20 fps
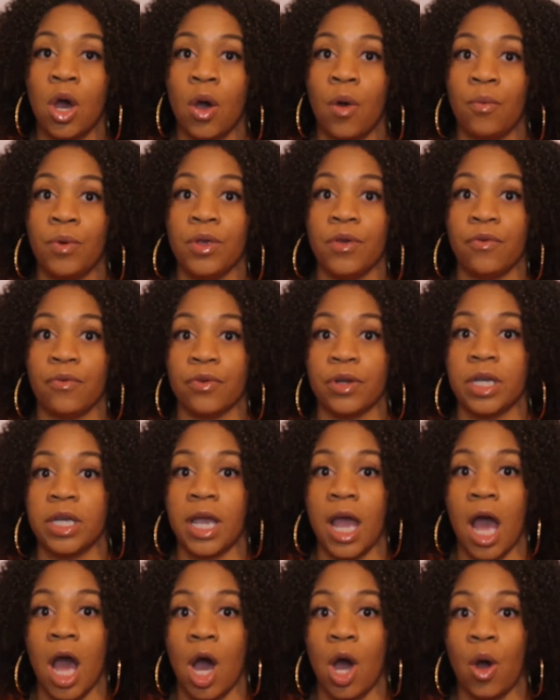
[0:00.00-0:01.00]
we freak
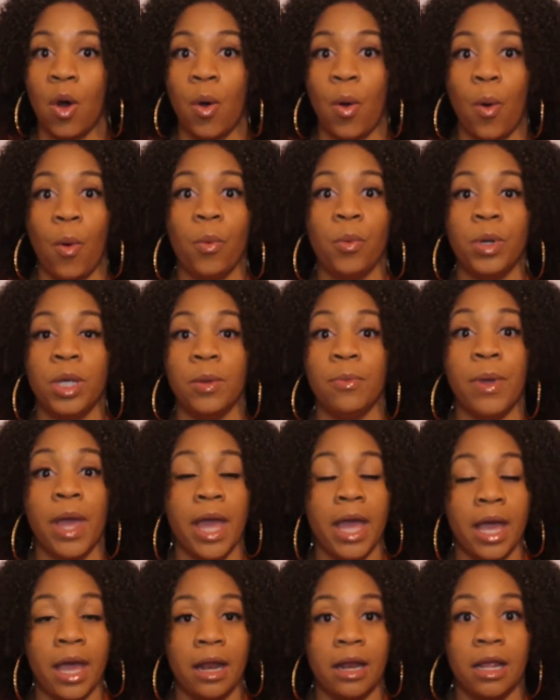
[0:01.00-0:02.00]
out. We
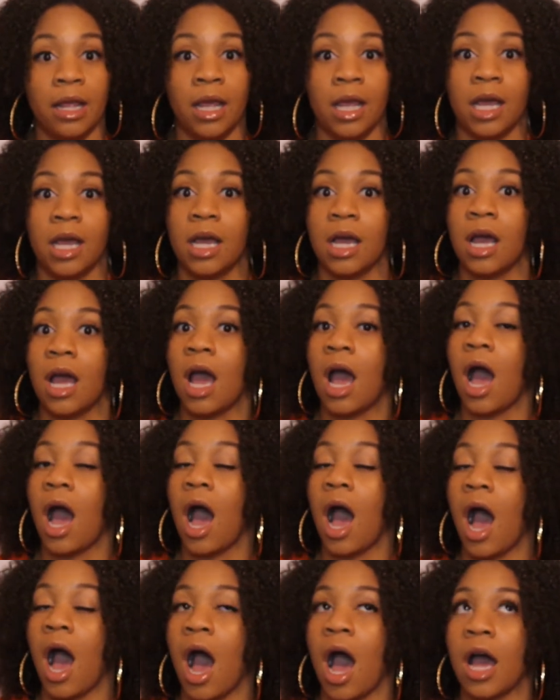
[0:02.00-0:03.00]
panic.
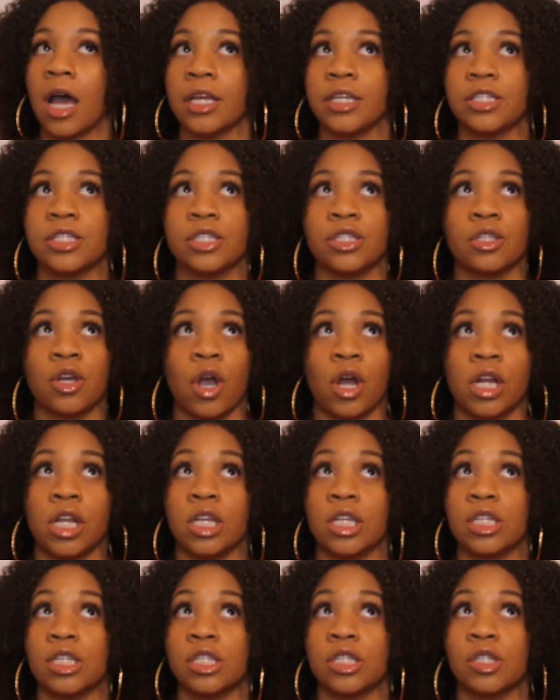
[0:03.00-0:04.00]
I
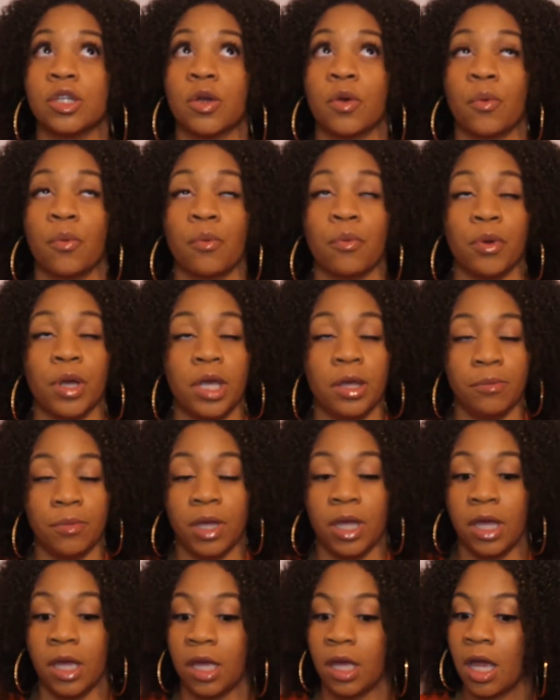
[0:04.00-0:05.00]
started
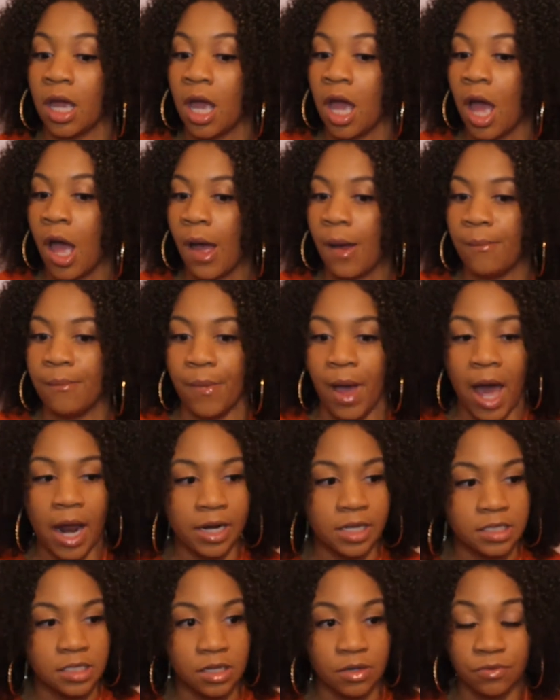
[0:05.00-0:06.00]
screaming.
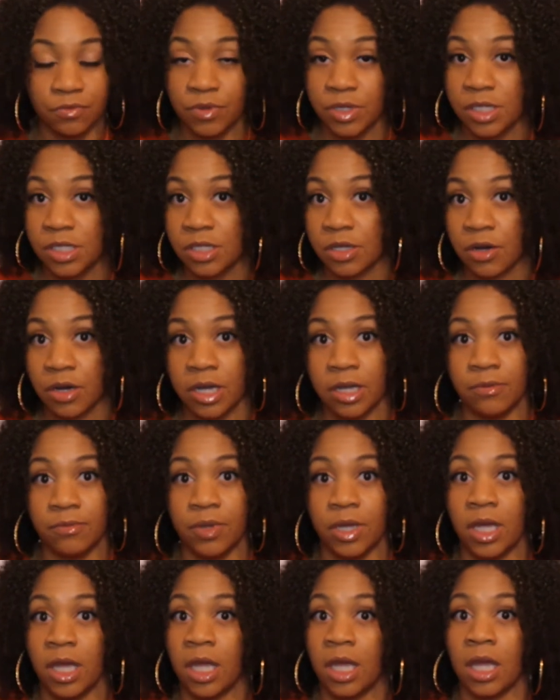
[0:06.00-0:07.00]
Madison was
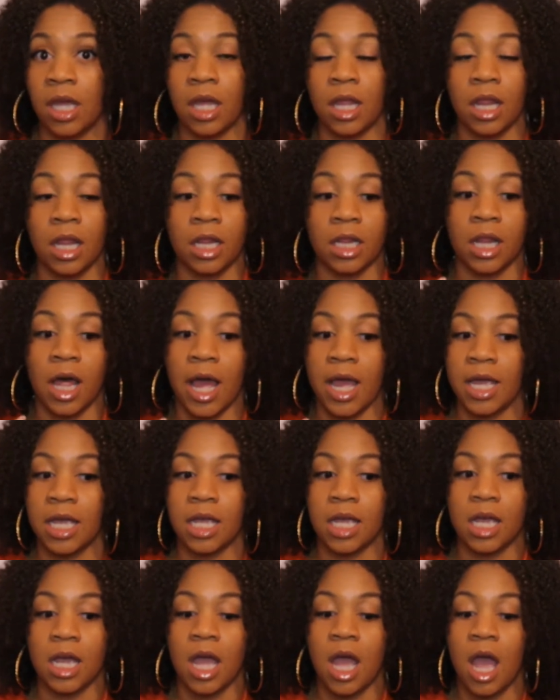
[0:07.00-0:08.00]
screaming.
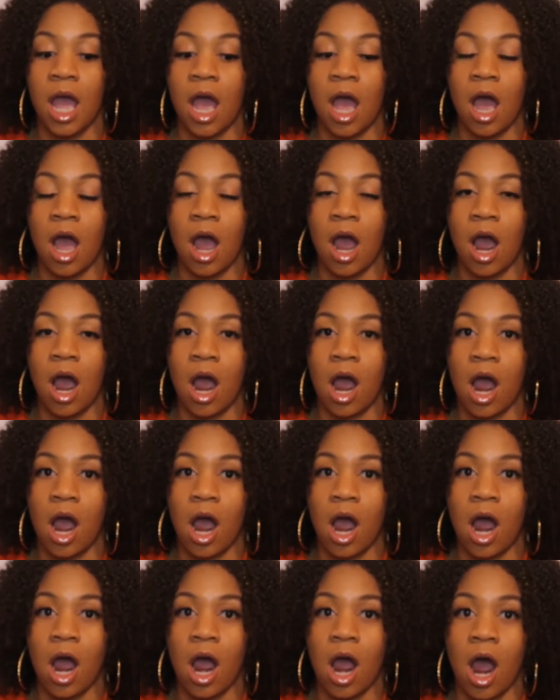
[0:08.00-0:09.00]
Like,
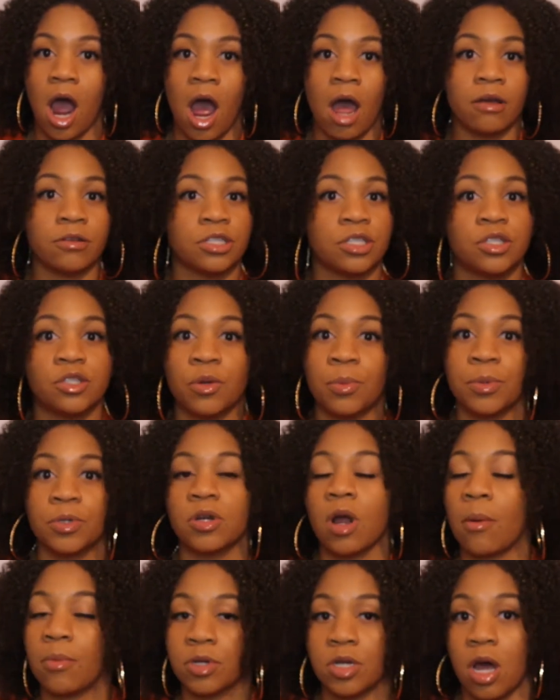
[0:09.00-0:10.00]
I was super
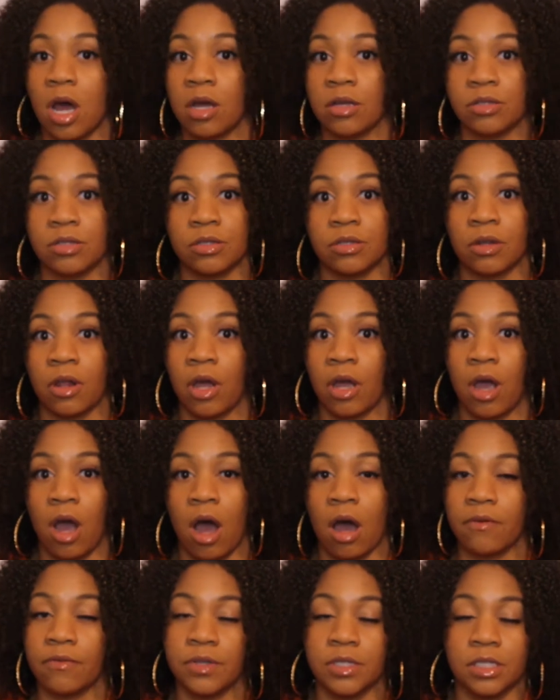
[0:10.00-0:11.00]
traumatized. Like,
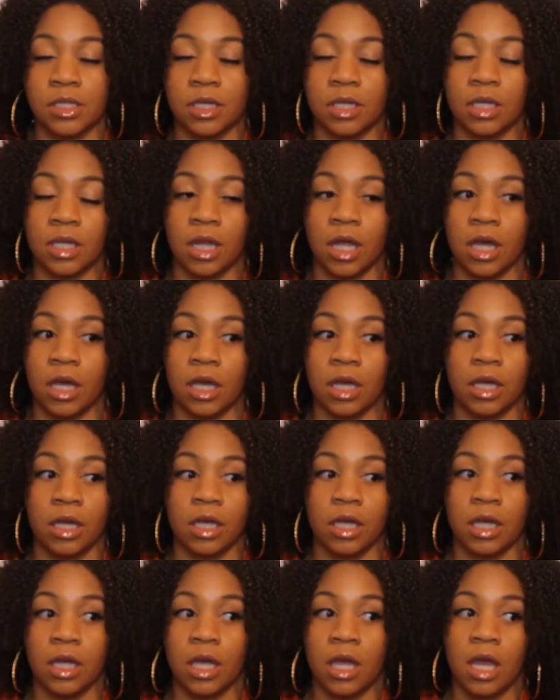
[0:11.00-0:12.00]
obviously,
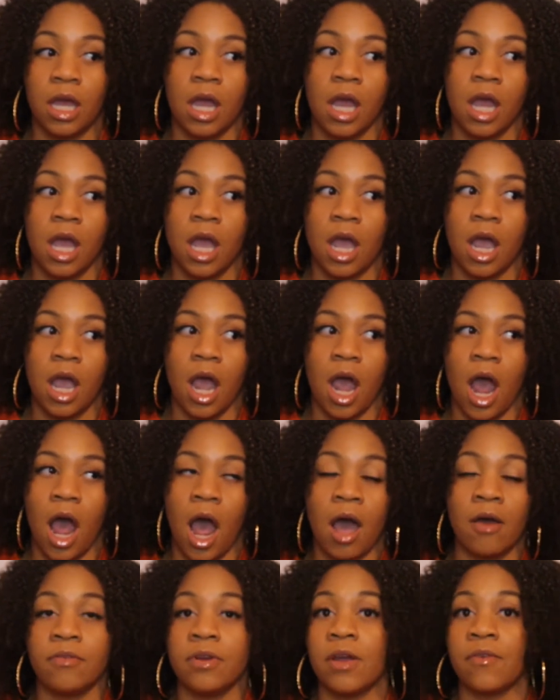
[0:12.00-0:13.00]

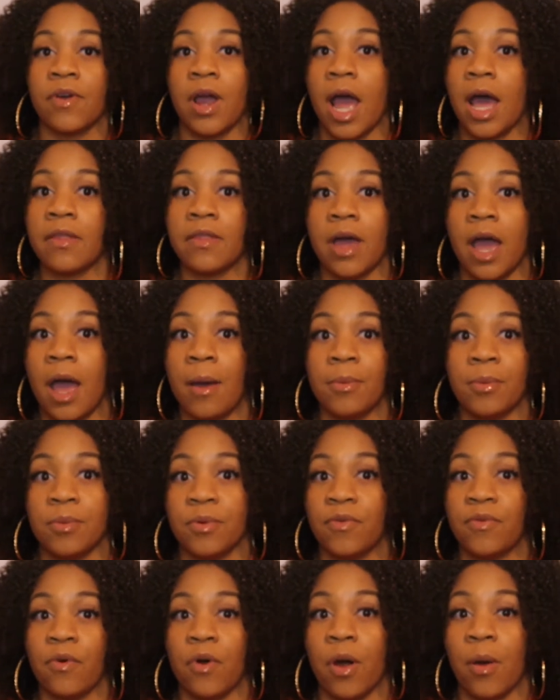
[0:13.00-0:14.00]
I've never had that happen
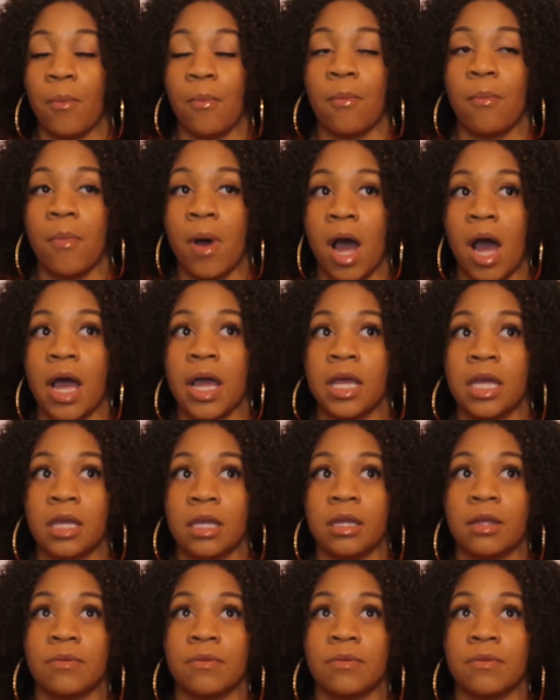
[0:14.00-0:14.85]
before. My